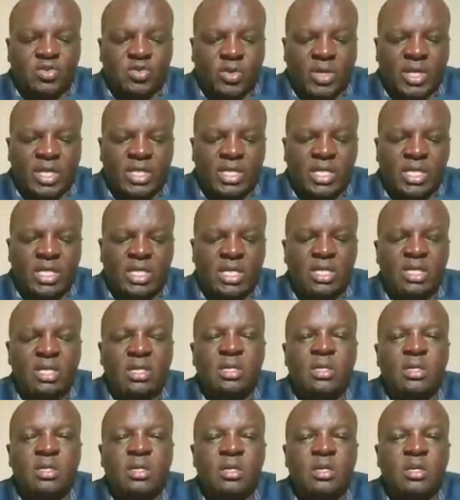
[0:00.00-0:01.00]
training,
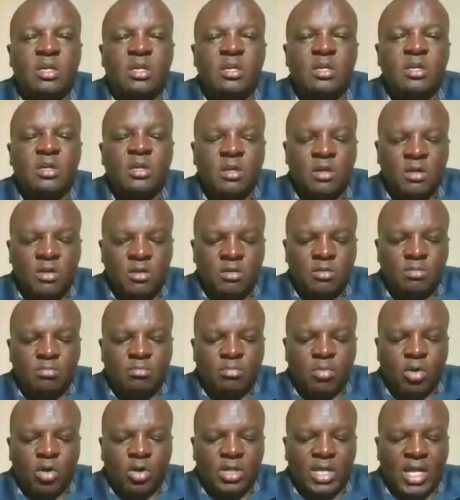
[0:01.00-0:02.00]

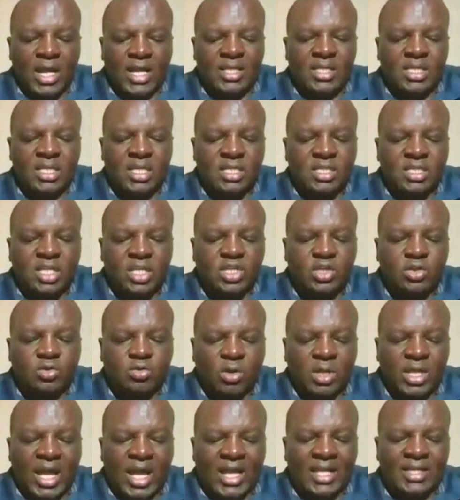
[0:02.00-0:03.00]
modern
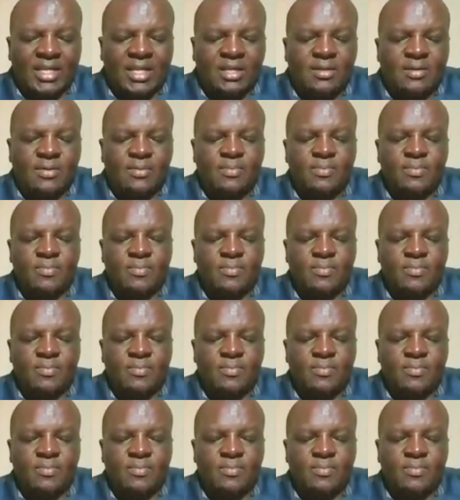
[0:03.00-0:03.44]
digital learning,